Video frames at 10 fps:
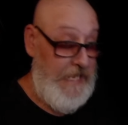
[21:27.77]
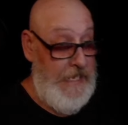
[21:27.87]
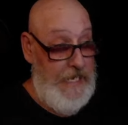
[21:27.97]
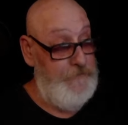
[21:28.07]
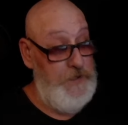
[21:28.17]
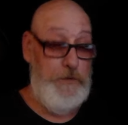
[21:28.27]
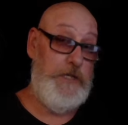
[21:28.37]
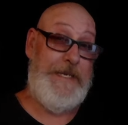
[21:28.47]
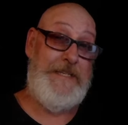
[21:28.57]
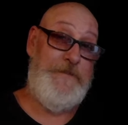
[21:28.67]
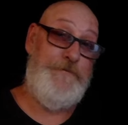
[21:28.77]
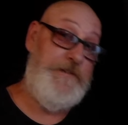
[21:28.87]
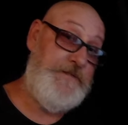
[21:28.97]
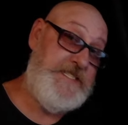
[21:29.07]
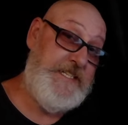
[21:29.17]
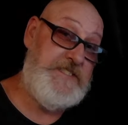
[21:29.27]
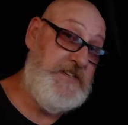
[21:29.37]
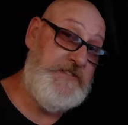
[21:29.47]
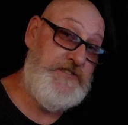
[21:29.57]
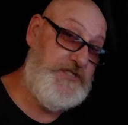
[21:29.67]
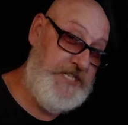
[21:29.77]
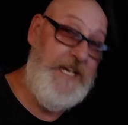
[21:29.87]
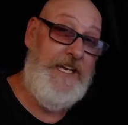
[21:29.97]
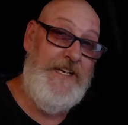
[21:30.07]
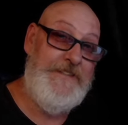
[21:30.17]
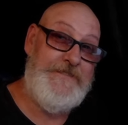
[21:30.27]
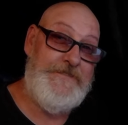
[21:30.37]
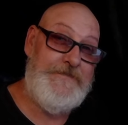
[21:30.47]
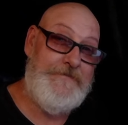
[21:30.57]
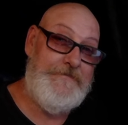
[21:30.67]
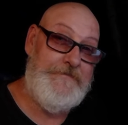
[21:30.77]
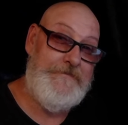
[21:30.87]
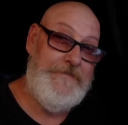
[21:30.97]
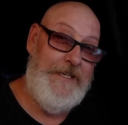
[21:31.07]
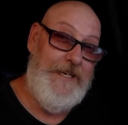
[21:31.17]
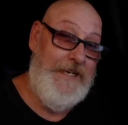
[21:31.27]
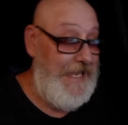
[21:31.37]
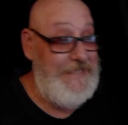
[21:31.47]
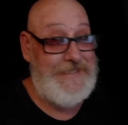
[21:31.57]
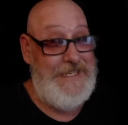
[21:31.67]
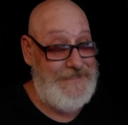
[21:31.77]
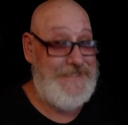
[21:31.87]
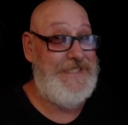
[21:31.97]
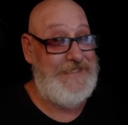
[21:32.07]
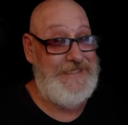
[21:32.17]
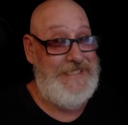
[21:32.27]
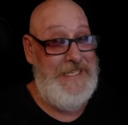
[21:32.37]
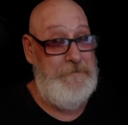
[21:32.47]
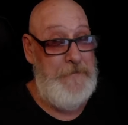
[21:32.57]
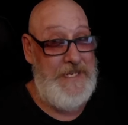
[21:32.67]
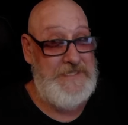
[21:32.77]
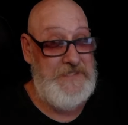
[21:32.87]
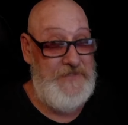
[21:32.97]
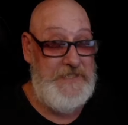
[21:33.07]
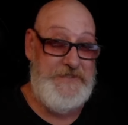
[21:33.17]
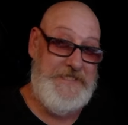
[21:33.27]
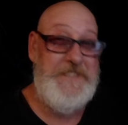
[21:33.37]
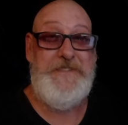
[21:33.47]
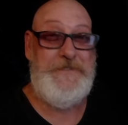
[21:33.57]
If you look at the 5600G, that's got 16 megs of L2.